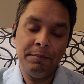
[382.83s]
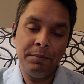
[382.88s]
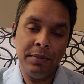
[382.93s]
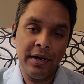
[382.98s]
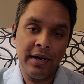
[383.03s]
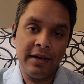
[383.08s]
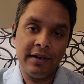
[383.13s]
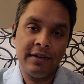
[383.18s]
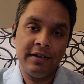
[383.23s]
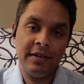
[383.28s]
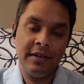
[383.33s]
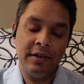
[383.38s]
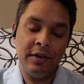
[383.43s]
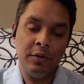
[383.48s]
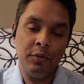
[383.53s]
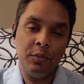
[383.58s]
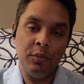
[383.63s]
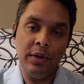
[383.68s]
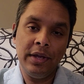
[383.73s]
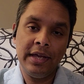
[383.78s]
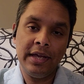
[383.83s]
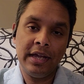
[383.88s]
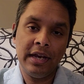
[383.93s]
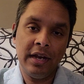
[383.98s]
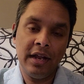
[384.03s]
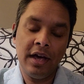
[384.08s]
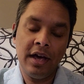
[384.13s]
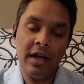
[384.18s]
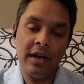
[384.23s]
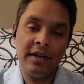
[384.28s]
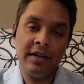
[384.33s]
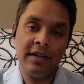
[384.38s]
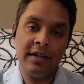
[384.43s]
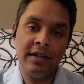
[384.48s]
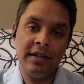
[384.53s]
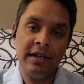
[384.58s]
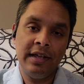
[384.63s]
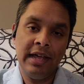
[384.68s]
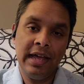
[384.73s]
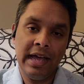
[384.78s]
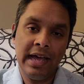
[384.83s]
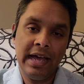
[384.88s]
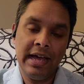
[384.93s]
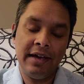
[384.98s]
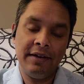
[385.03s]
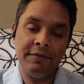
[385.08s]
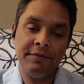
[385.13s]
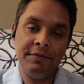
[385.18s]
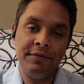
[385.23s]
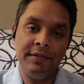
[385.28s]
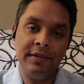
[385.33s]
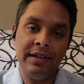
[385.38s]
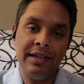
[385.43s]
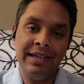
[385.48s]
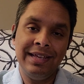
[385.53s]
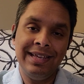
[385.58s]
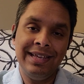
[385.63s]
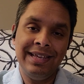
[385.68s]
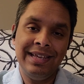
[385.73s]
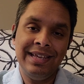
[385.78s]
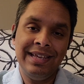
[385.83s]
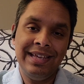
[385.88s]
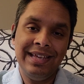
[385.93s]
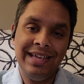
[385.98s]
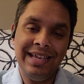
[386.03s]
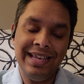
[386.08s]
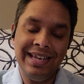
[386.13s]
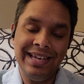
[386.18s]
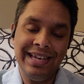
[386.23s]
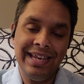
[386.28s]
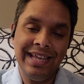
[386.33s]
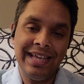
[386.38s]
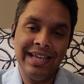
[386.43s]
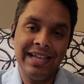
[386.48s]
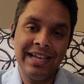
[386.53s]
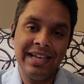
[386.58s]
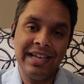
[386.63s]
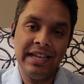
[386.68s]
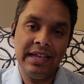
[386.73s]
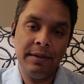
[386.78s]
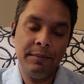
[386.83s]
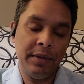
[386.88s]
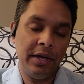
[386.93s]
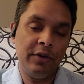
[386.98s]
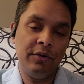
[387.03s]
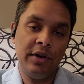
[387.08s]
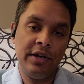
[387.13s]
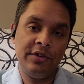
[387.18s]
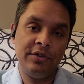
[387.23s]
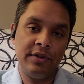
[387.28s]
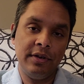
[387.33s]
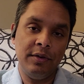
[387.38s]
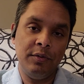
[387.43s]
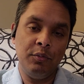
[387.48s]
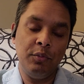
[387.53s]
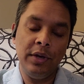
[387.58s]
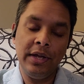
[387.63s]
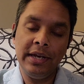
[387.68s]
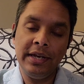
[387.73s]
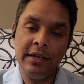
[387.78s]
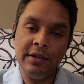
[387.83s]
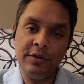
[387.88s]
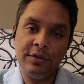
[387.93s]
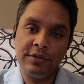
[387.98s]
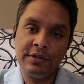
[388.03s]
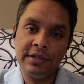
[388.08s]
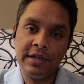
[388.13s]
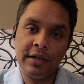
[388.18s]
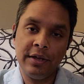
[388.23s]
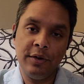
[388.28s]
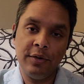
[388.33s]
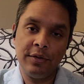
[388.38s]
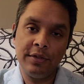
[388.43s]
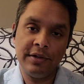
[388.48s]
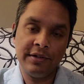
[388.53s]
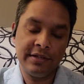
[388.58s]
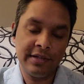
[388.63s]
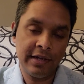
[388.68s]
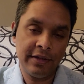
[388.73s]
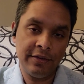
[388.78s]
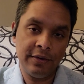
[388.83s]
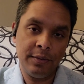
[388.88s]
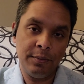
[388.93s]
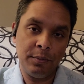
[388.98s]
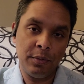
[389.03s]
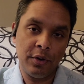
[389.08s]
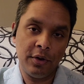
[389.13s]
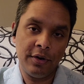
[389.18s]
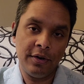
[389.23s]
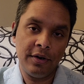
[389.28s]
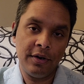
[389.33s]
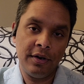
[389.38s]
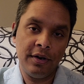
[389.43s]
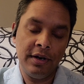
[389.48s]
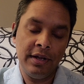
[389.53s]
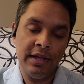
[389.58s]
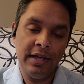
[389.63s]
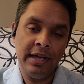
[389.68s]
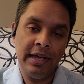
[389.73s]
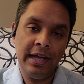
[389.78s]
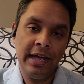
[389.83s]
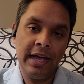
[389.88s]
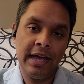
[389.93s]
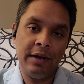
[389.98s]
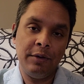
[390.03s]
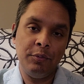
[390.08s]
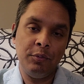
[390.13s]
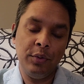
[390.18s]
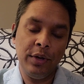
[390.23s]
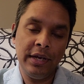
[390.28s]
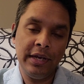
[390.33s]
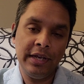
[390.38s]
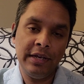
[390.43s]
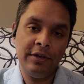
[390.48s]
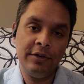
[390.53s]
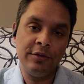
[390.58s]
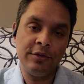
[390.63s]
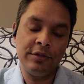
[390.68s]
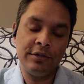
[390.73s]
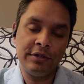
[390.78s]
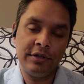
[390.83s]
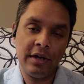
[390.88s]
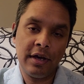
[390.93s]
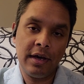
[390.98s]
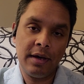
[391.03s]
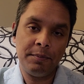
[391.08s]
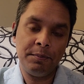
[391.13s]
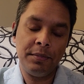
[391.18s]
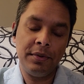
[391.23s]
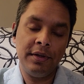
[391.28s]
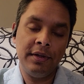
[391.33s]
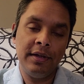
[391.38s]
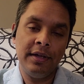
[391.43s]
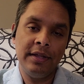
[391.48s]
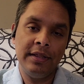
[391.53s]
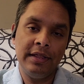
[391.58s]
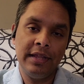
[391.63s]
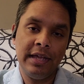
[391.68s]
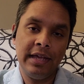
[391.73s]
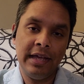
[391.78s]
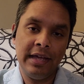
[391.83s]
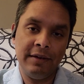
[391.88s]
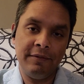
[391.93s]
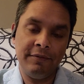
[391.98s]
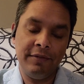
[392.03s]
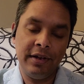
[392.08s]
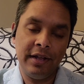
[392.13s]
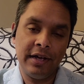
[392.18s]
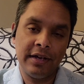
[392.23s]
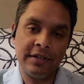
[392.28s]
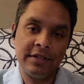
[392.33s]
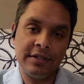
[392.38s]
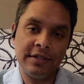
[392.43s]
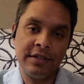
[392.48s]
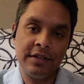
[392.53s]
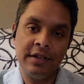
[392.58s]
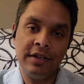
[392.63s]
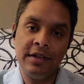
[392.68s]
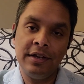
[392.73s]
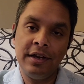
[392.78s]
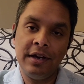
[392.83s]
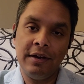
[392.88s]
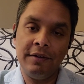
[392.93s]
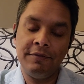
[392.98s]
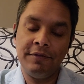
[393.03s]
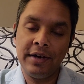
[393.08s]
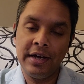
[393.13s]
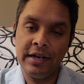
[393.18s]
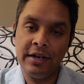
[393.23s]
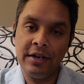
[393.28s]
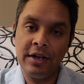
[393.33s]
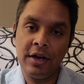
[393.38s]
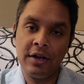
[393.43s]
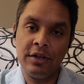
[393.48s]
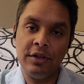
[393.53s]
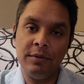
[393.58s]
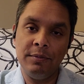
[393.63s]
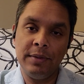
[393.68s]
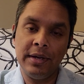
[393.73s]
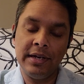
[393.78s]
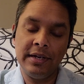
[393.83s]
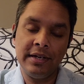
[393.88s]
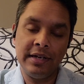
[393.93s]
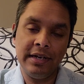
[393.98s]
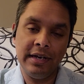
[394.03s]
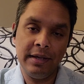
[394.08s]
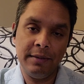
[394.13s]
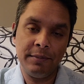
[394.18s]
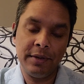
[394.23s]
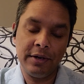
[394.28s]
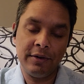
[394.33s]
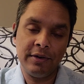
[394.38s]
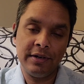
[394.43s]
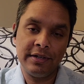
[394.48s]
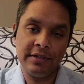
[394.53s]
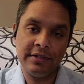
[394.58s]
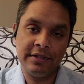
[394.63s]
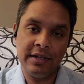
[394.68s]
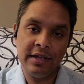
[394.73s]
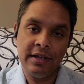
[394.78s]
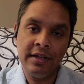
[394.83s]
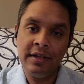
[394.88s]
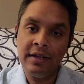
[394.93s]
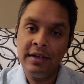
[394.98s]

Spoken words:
but we cannot have illegal immigration. We need to secure the southern border, and we need to stop the influx of undocumented immigrants.